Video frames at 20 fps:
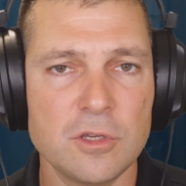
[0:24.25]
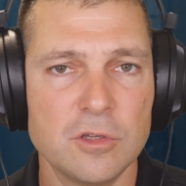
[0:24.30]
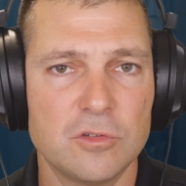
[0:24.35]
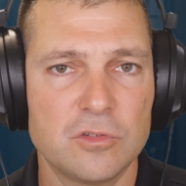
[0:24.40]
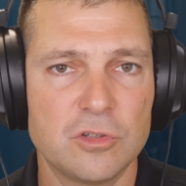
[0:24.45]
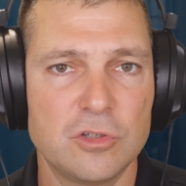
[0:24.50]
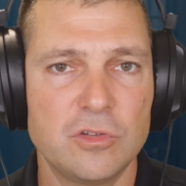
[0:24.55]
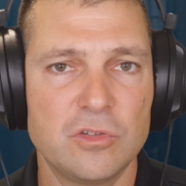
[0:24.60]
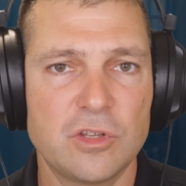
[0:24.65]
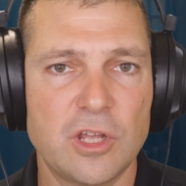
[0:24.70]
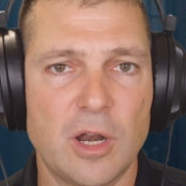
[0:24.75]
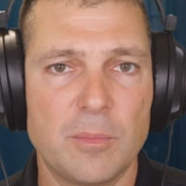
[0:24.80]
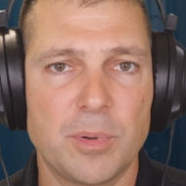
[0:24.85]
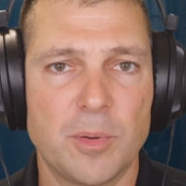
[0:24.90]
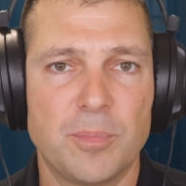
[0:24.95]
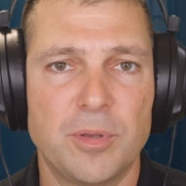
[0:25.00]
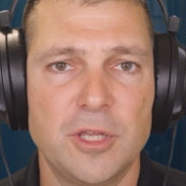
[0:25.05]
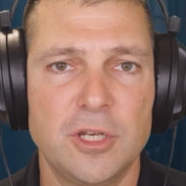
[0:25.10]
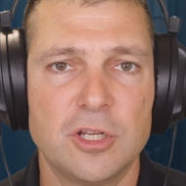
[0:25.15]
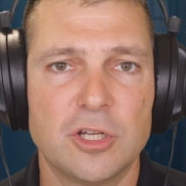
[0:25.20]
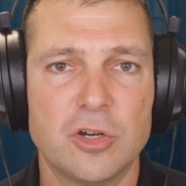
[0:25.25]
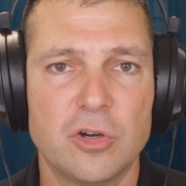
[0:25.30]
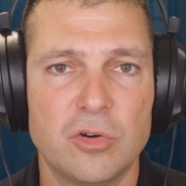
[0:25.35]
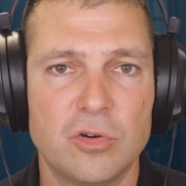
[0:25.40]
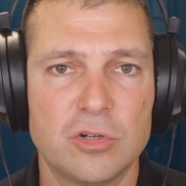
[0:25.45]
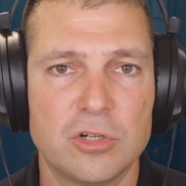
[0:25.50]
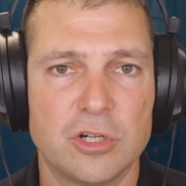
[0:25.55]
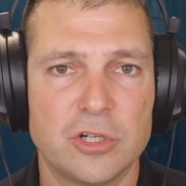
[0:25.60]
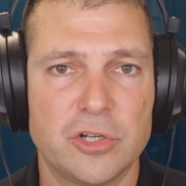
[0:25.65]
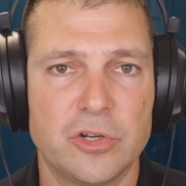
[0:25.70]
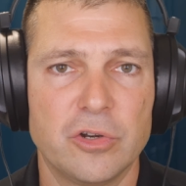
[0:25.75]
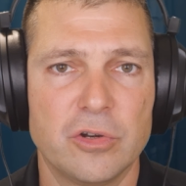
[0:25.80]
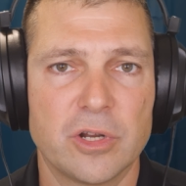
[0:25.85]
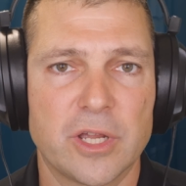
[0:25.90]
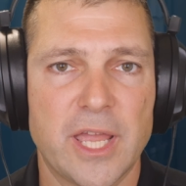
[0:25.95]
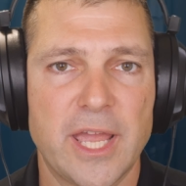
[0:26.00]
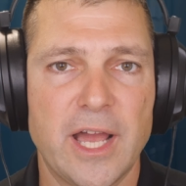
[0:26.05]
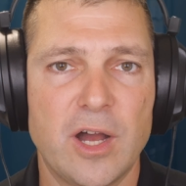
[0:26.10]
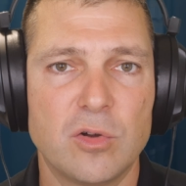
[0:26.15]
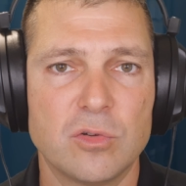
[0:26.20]
So you set up a PIN code on your
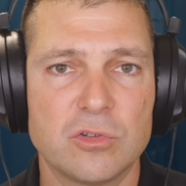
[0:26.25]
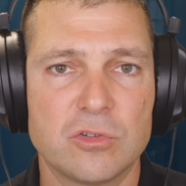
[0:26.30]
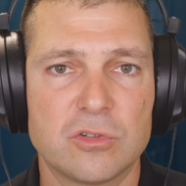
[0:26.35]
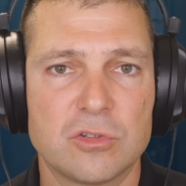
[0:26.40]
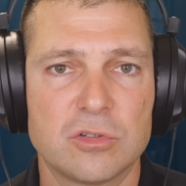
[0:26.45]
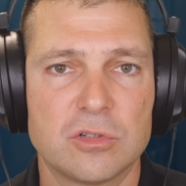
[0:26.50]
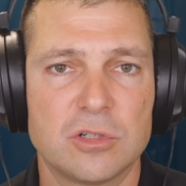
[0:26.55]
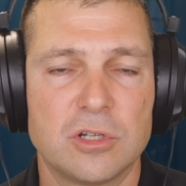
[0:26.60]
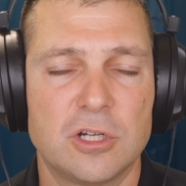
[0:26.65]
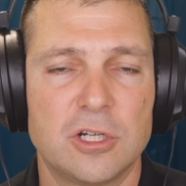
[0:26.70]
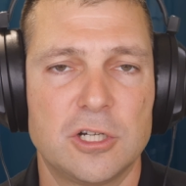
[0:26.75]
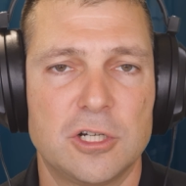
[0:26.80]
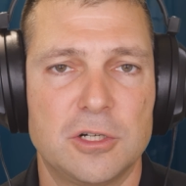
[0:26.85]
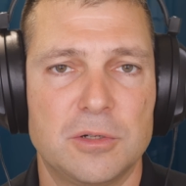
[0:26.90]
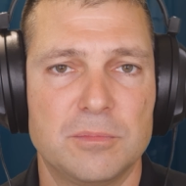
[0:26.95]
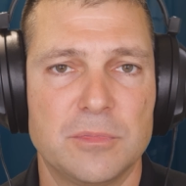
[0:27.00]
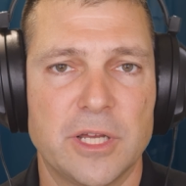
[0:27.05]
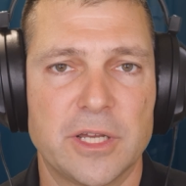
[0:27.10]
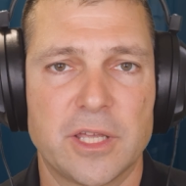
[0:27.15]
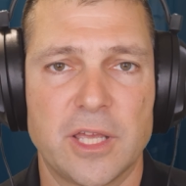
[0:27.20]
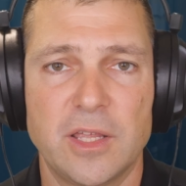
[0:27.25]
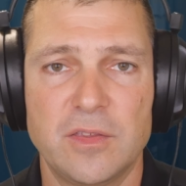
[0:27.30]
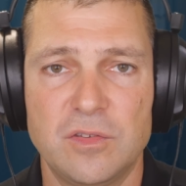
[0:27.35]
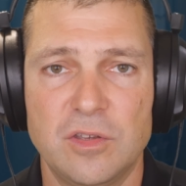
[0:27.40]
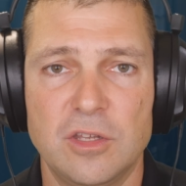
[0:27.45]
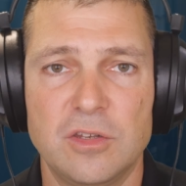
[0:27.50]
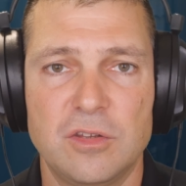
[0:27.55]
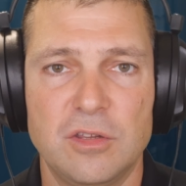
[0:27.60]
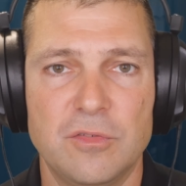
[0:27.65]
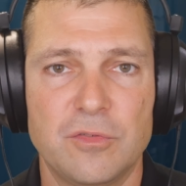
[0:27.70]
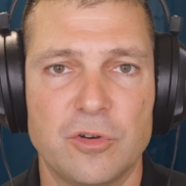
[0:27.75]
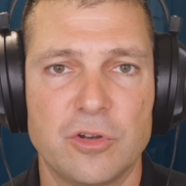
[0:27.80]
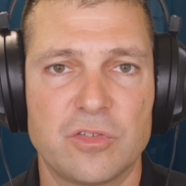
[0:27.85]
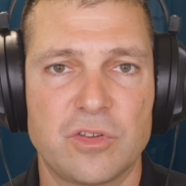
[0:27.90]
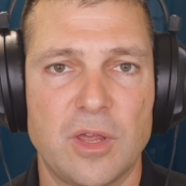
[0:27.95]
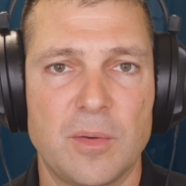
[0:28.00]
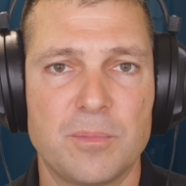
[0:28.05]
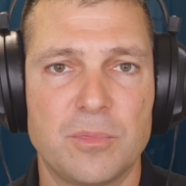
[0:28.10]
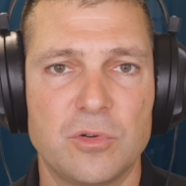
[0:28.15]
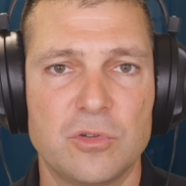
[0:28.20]
account, like AT&T for
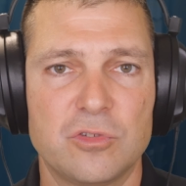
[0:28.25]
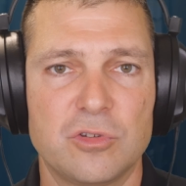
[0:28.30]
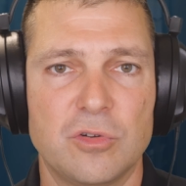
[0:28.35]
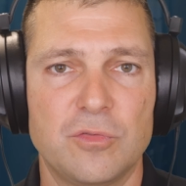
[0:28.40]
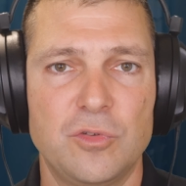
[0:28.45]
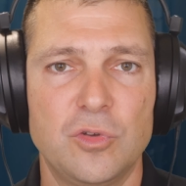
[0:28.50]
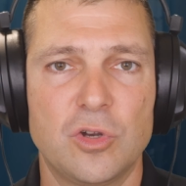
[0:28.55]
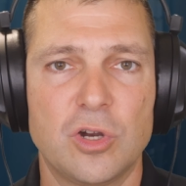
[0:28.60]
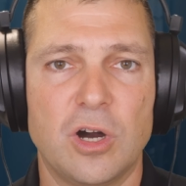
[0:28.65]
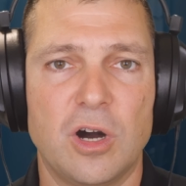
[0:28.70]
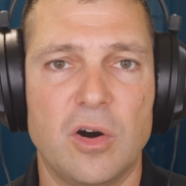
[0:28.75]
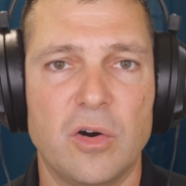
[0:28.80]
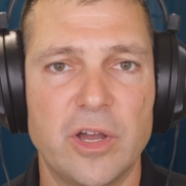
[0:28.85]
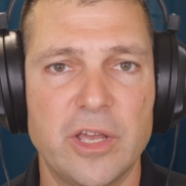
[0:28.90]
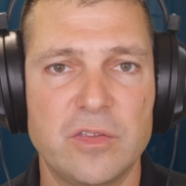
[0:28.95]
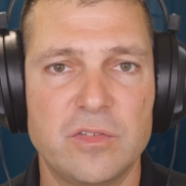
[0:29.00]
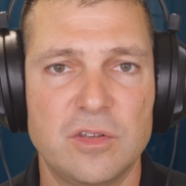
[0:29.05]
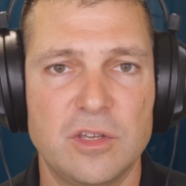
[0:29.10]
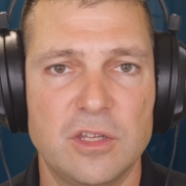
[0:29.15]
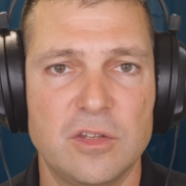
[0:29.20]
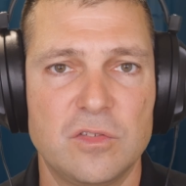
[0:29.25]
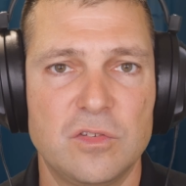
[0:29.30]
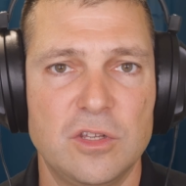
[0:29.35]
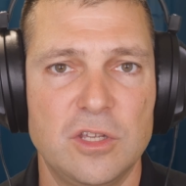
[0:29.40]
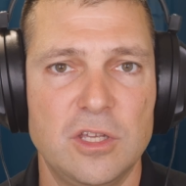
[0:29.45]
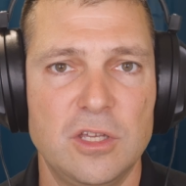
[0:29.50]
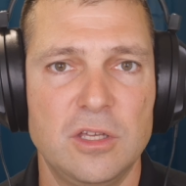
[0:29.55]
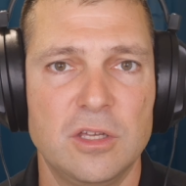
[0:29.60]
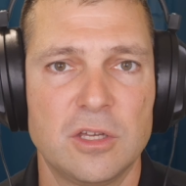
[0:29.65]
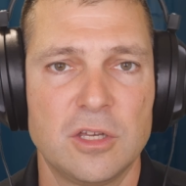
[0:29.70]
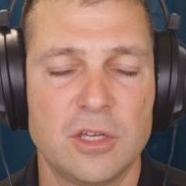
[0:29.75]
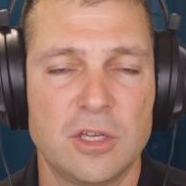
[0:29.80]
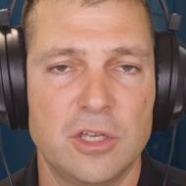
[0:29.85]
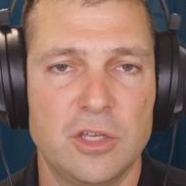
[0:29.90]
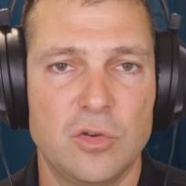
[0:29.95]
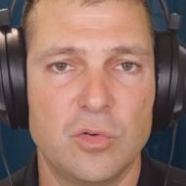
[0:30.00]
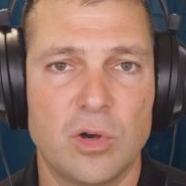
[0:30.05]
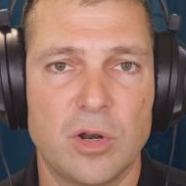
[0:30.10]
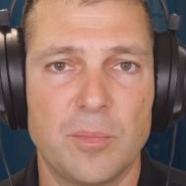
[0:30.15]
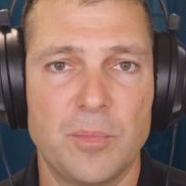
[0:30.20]
example. So if you call AT&T,
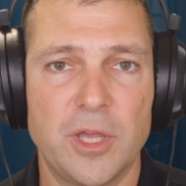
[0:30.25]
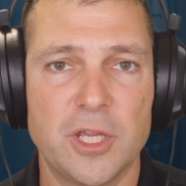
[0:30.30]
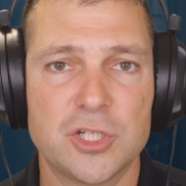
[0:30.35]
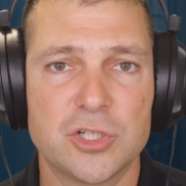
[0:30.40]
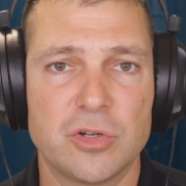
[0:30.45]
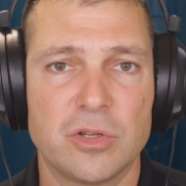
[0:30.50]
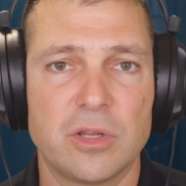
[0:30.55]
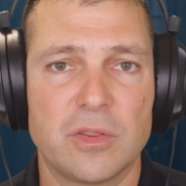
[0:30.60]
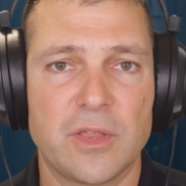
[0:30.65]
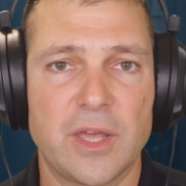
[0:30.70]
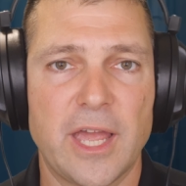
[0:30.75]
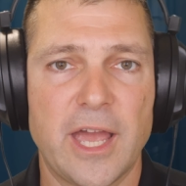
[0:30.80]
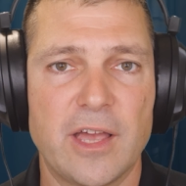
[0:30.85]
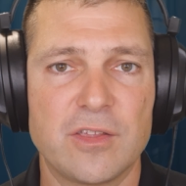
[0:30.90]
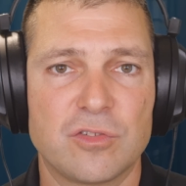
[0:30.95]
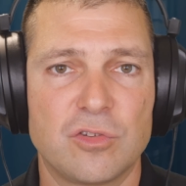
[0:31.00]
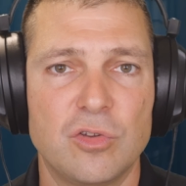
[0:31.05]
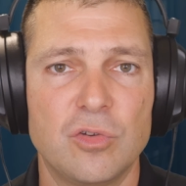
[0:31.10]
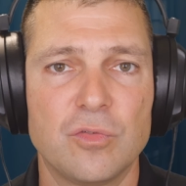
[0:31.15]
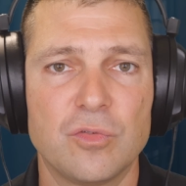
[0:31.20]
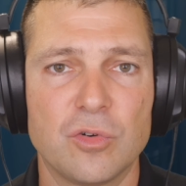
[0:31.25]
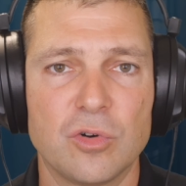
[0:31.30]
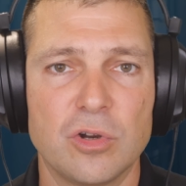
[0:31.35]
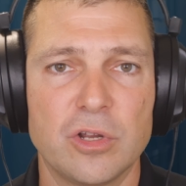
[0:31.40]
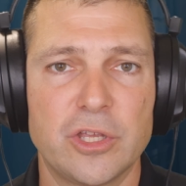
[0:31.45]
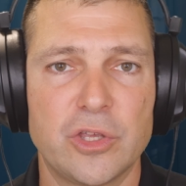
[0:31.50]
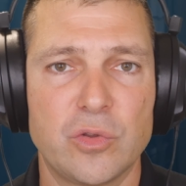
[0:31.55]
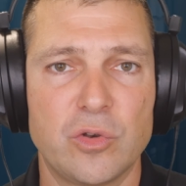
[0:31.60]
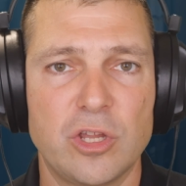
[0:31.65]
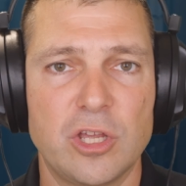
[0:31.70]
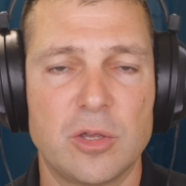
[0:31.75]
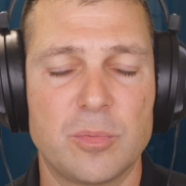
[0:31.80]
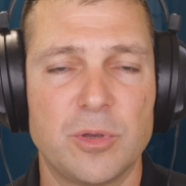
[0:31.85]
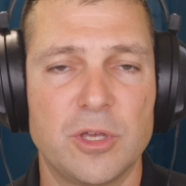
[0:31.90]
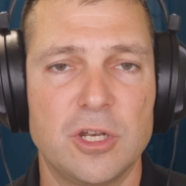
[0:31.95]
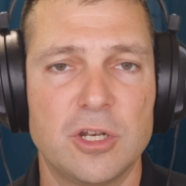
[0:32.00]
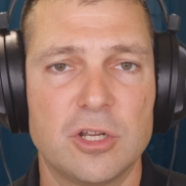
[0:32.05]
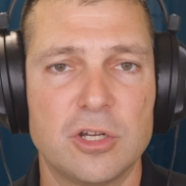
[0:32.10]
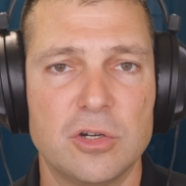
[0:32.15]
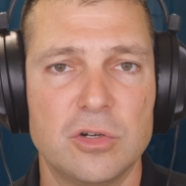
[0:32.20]
you want to make sure that they ask you for a unique
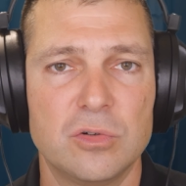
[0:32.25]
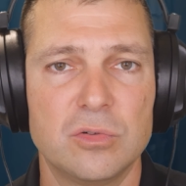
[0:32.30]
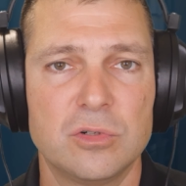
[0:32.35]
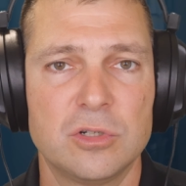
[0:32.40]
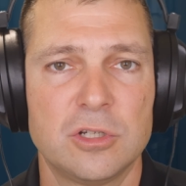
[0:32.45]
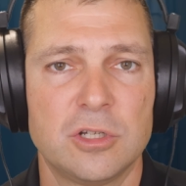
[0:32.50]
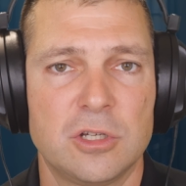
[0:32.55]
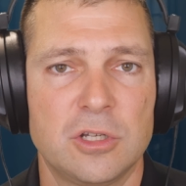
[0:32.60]
PIN code.